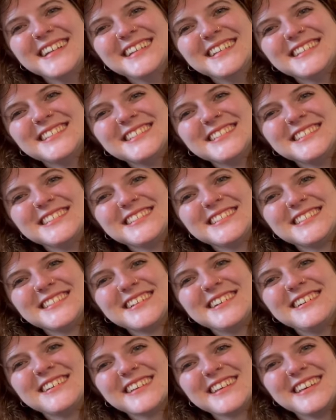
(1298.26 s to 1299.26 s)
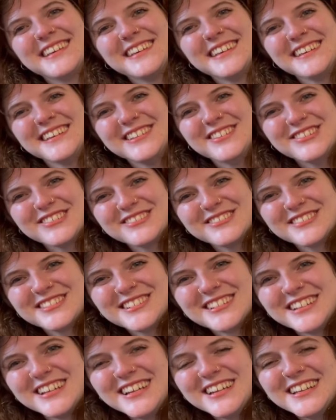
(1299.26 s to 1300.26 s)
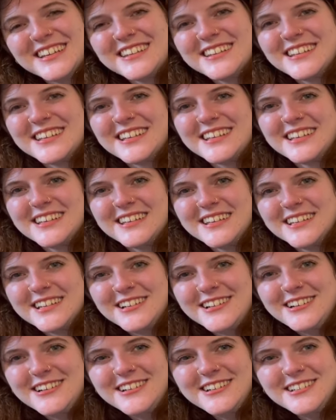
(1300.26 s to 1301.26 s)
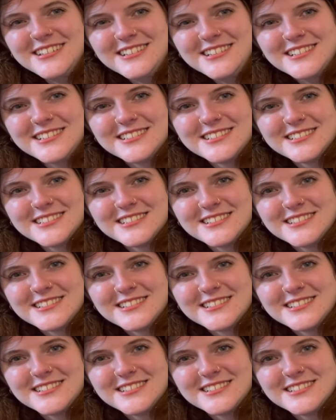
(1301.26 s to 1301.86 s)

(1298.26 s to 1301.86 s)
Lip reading: She's so cute. The ears.